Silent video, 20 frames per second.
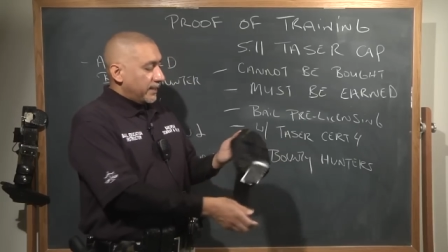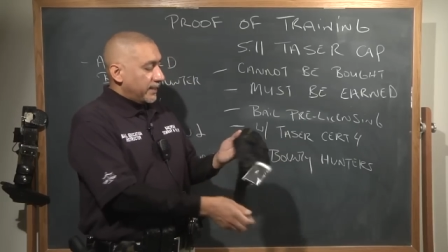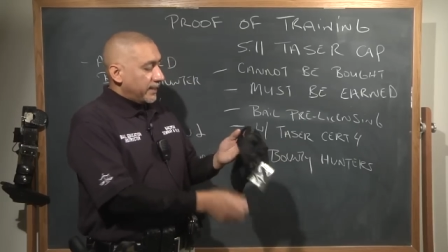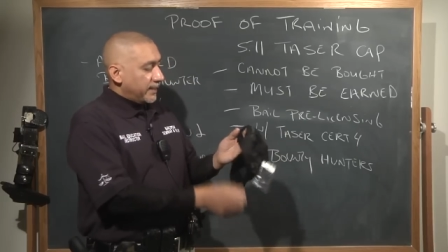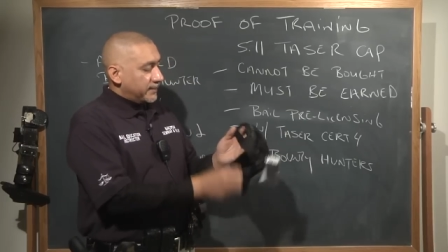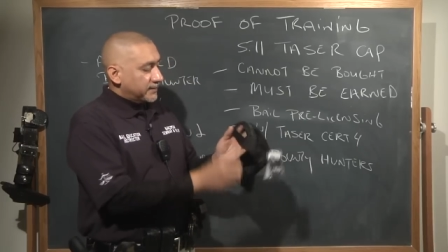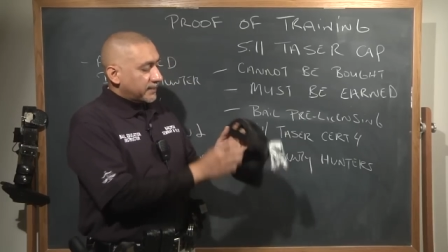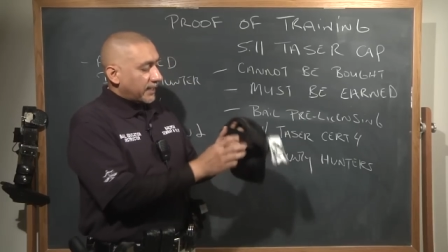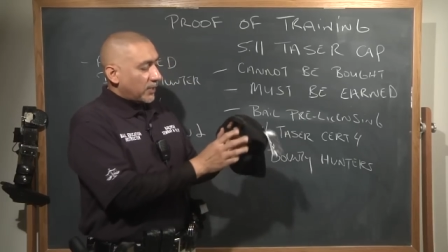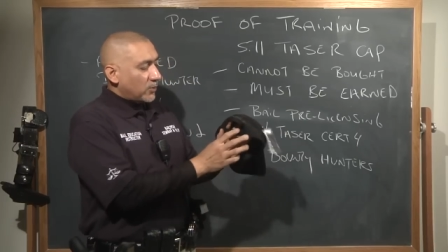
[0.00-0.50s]

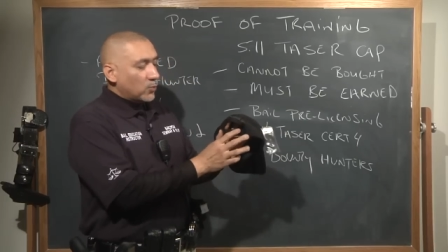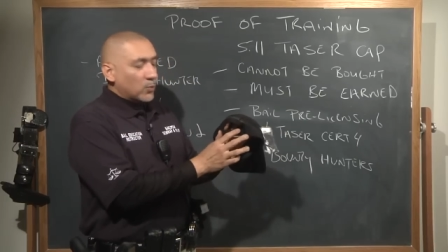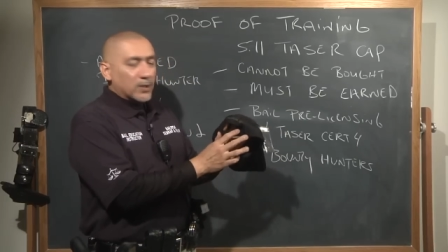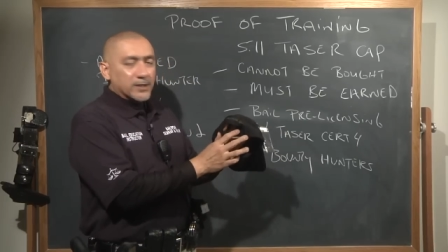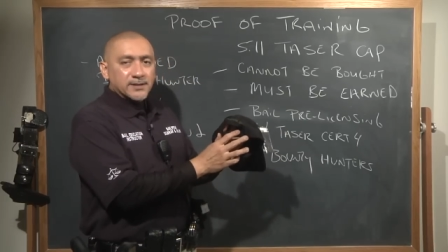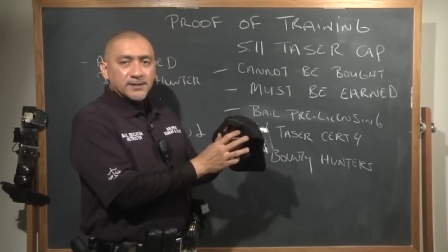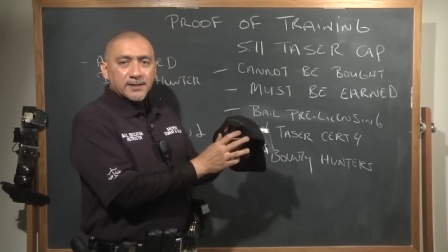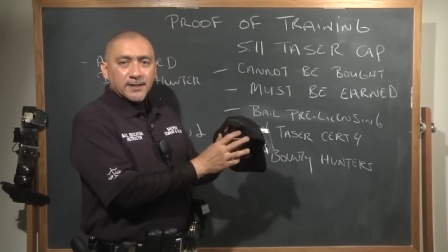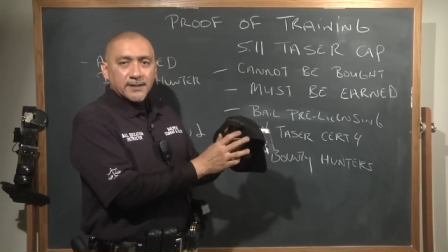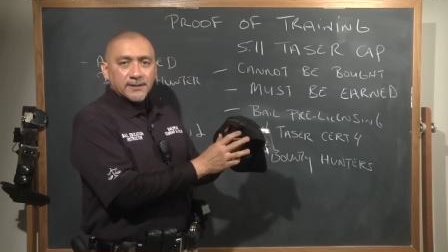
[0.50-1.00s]
It is a
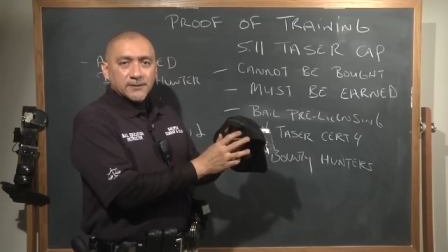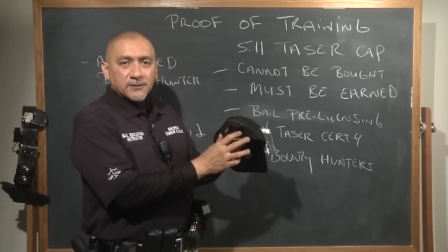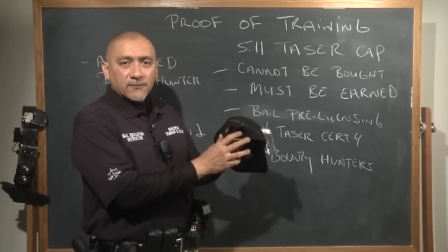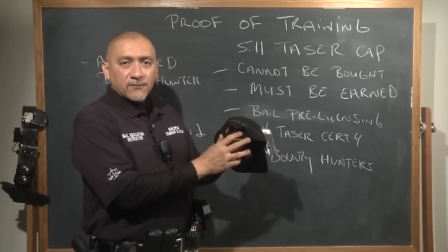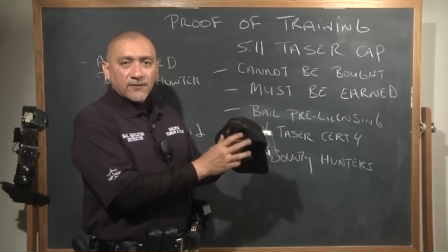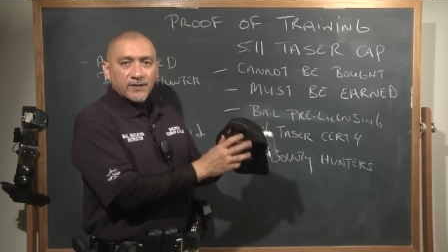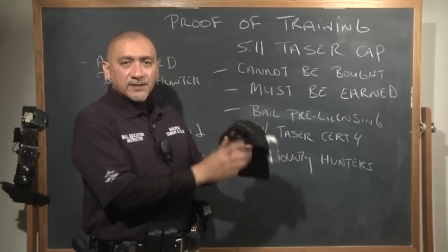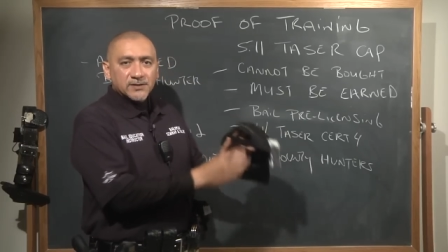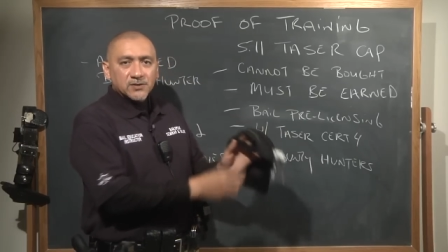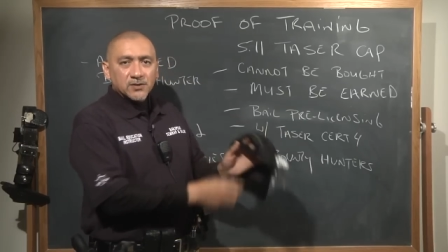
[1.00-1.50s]

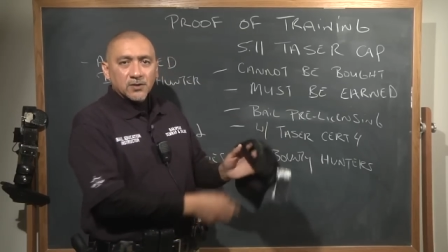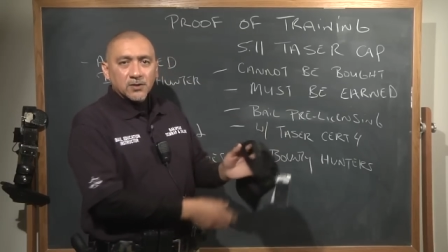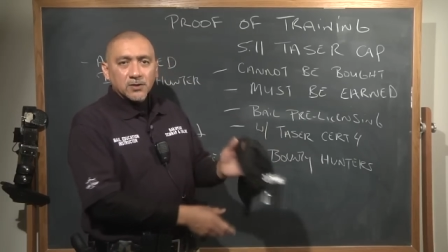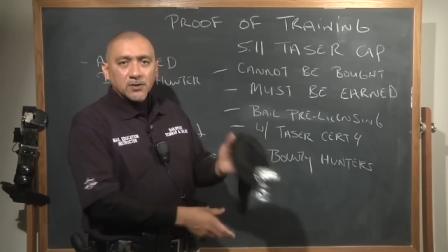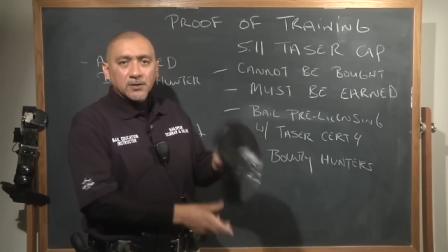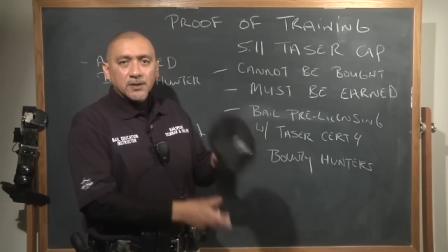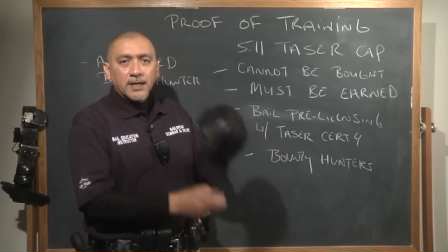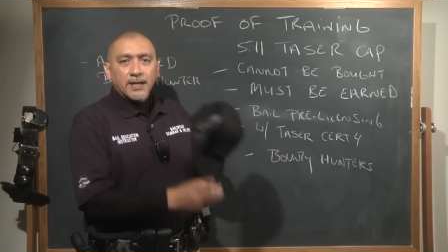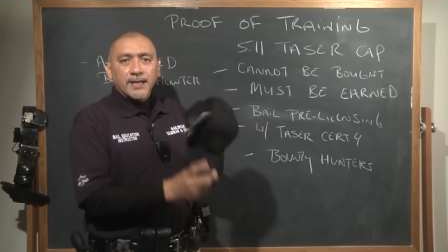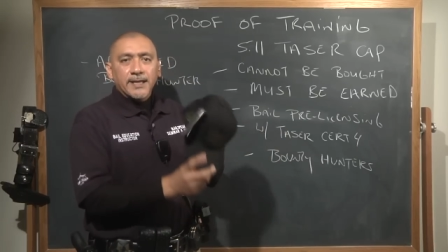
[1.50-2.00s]

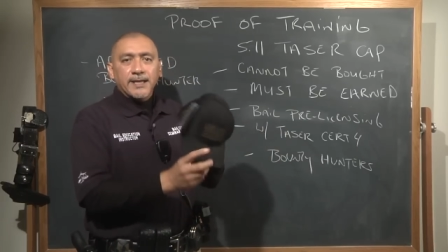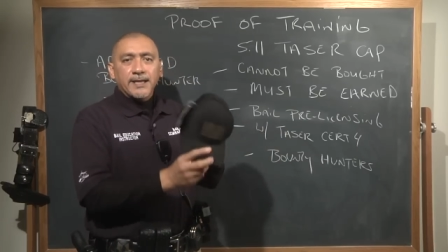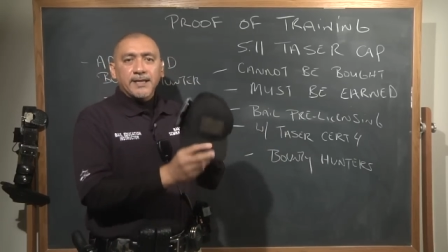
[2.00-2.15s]
one-size-fits-all.